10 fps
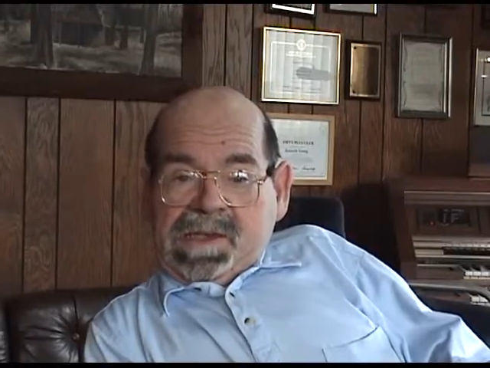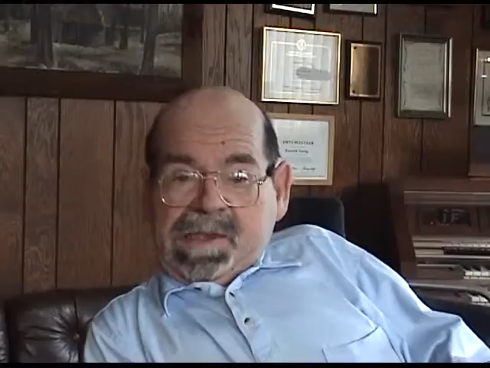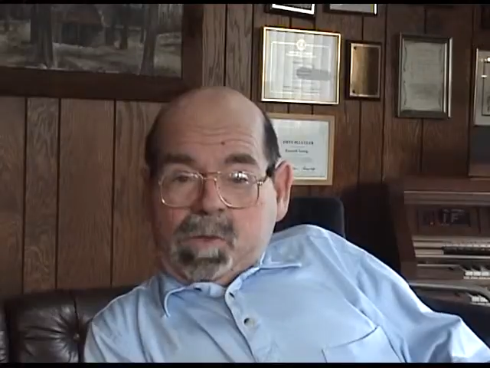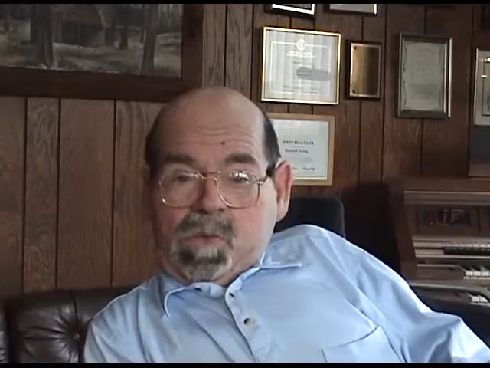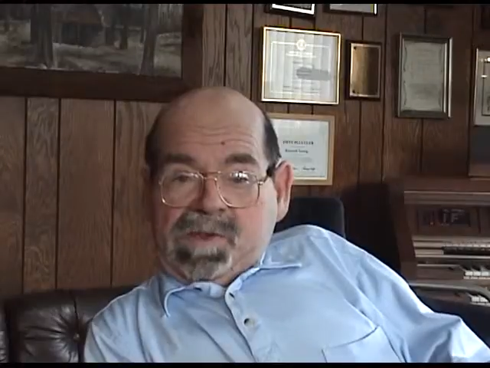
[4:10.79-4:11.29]

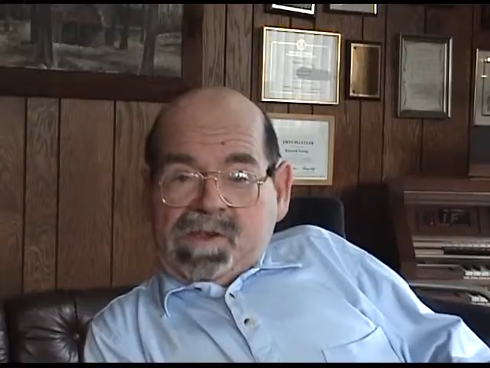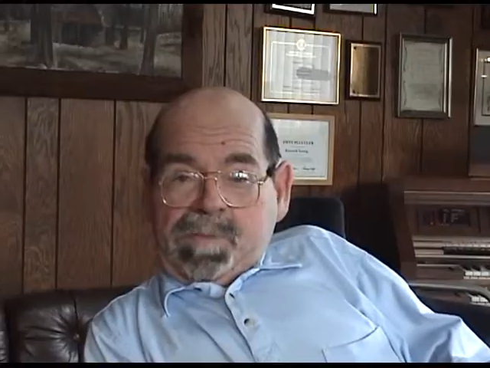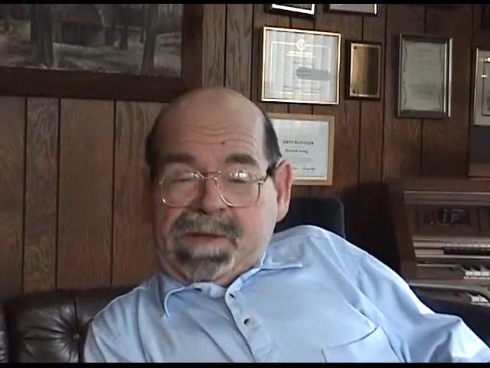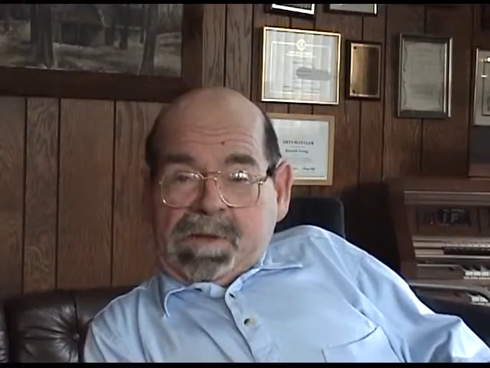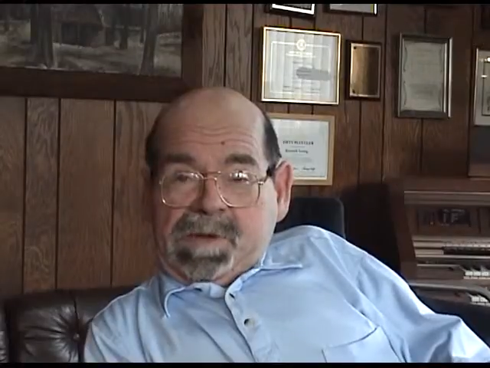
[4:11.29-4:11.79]
It wasn't
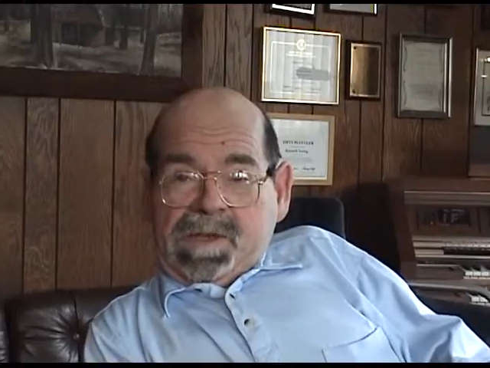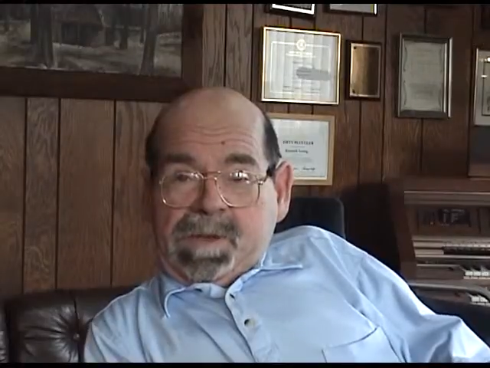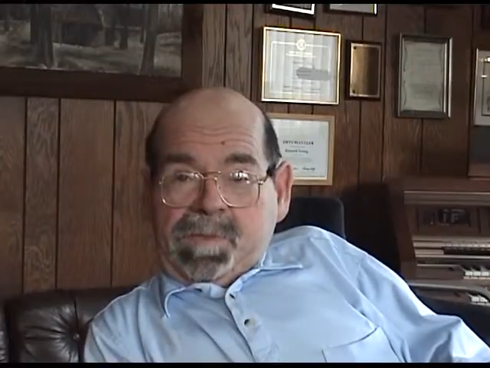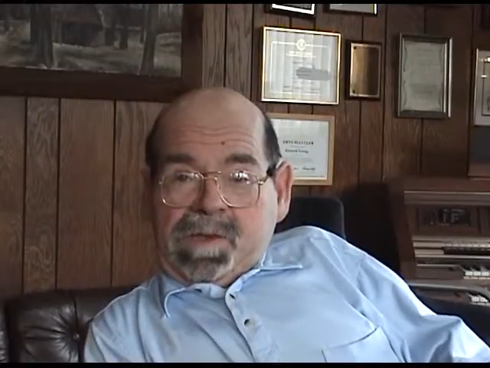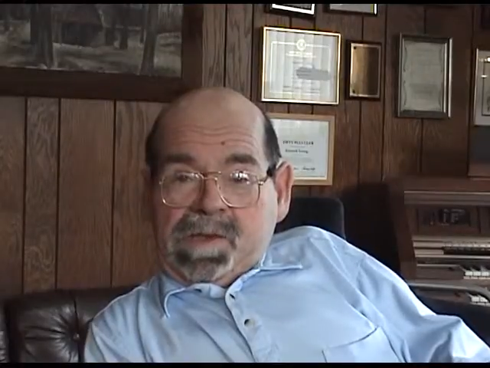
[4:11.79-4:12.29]
about
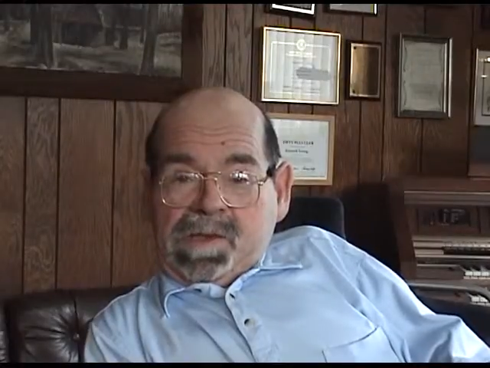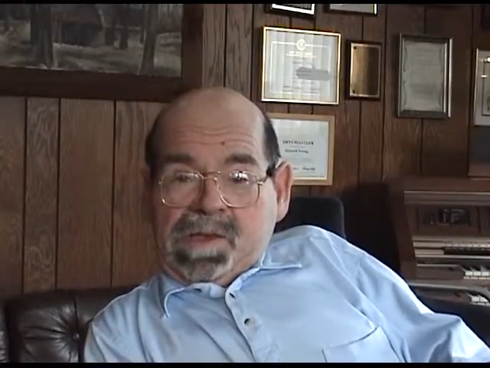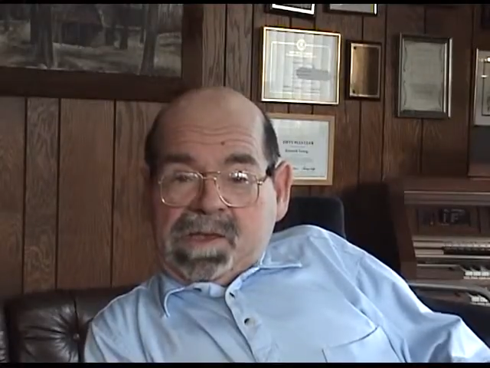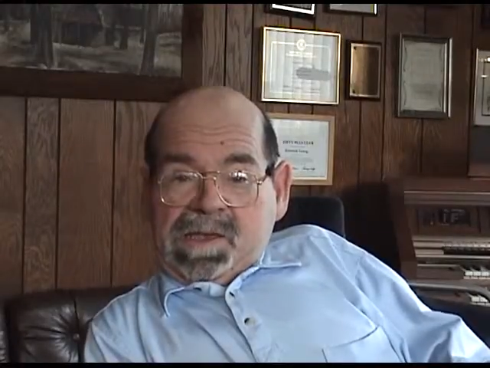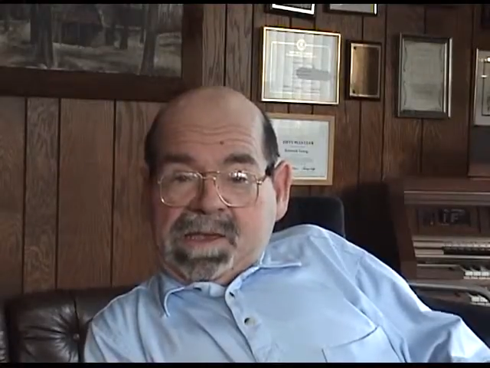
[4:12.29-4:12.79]
him,
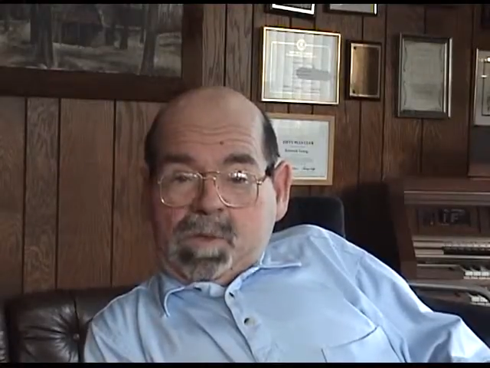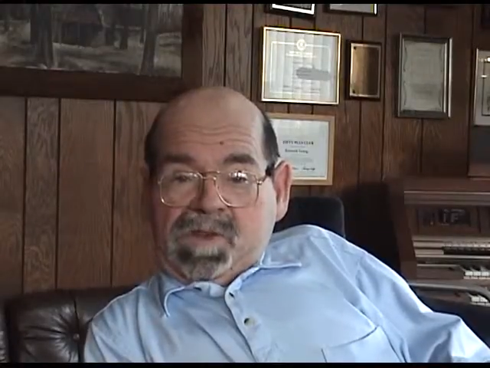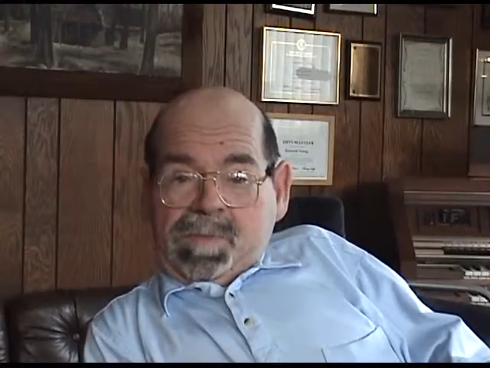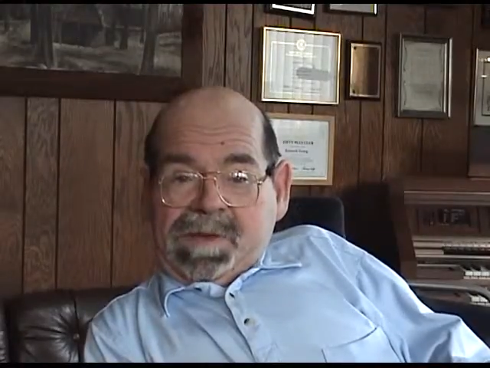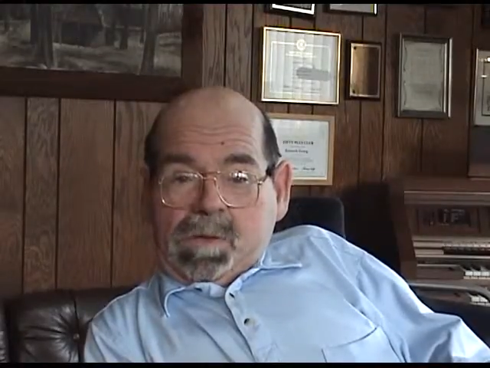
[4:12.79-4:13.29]
it
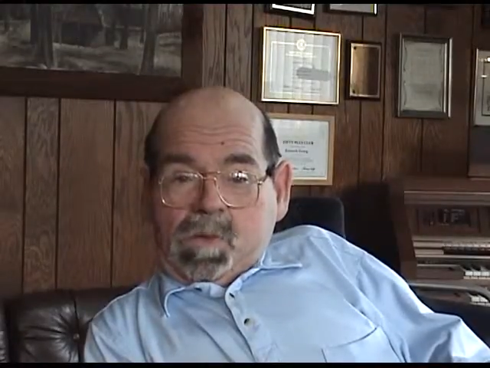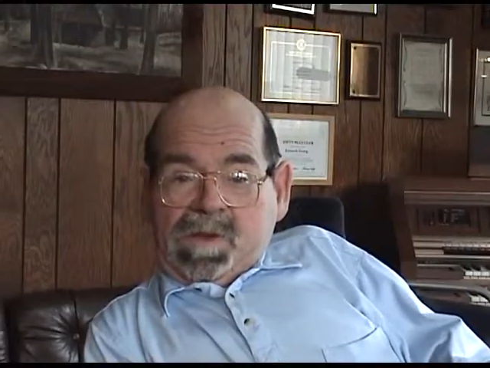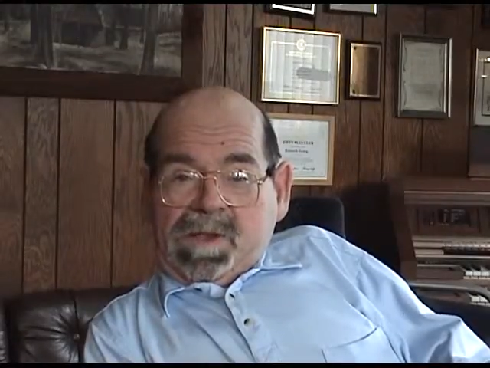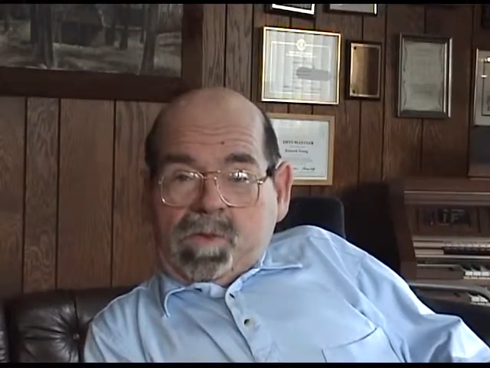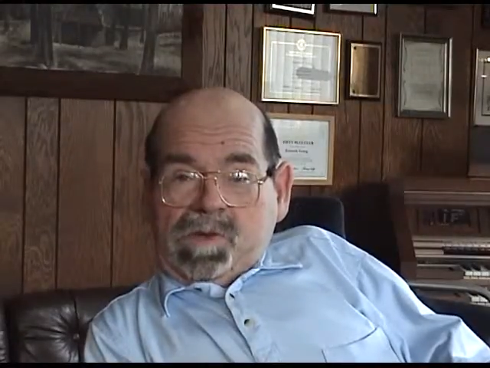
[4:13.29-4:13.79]
was about
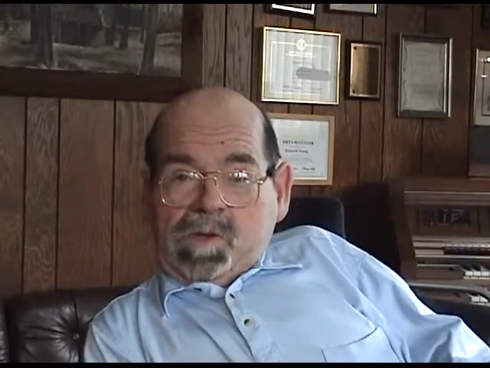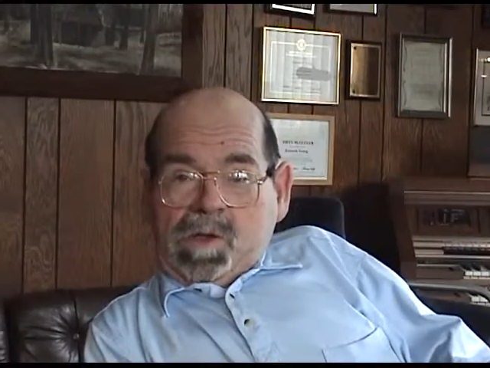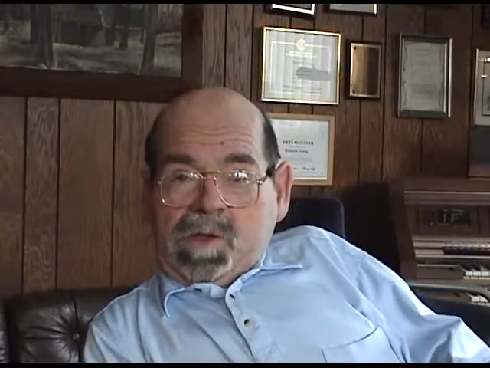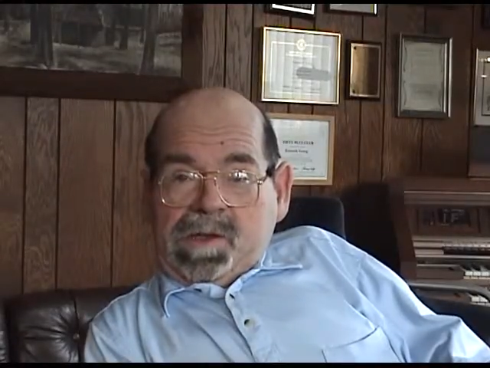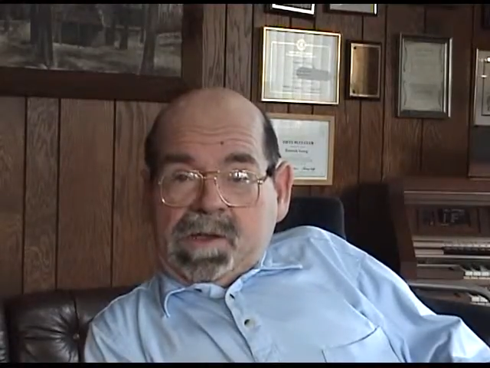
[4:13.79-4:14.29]
what he was
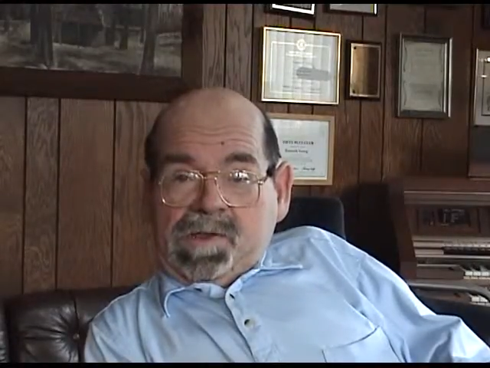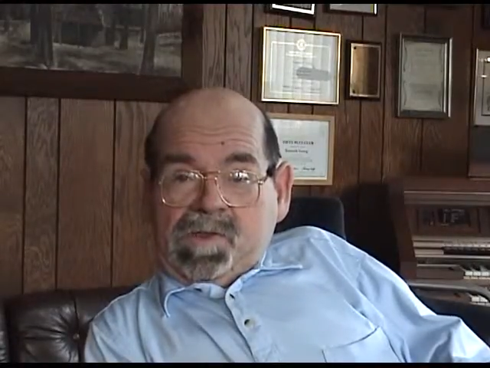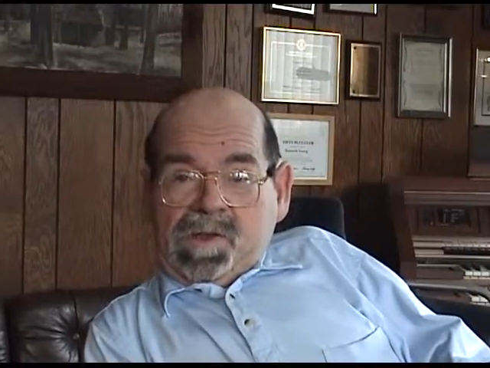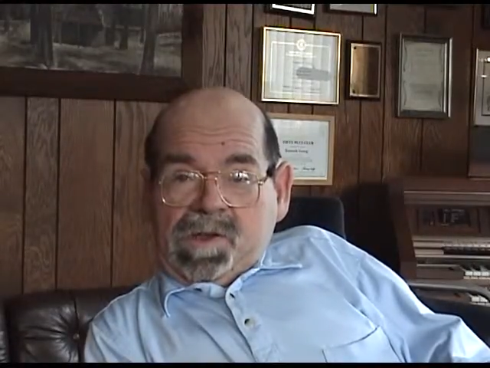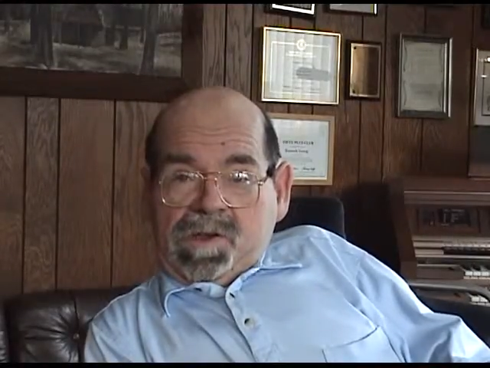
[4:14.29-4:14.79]
calling
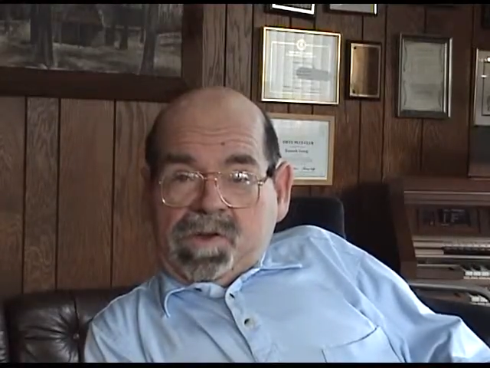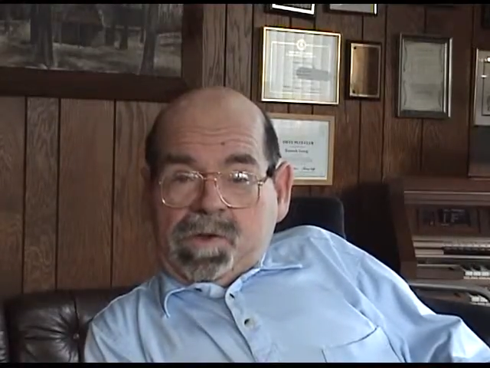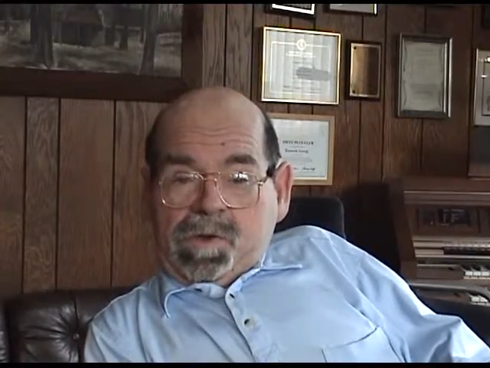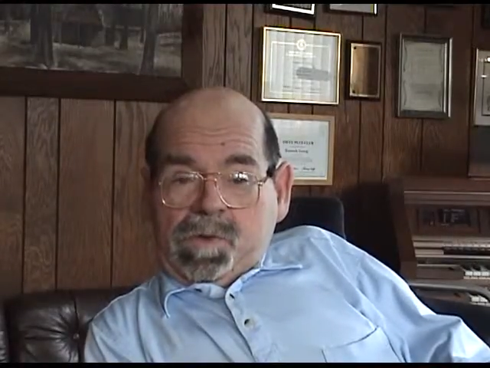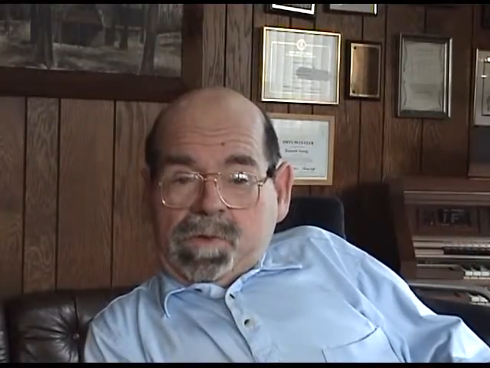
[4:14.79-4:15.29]
us to
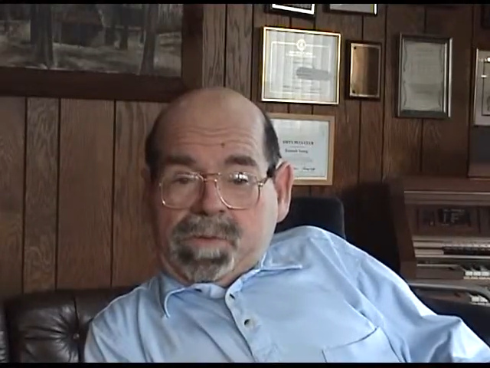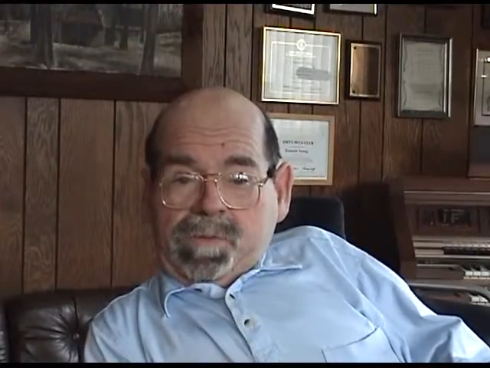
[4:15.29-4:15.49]
do.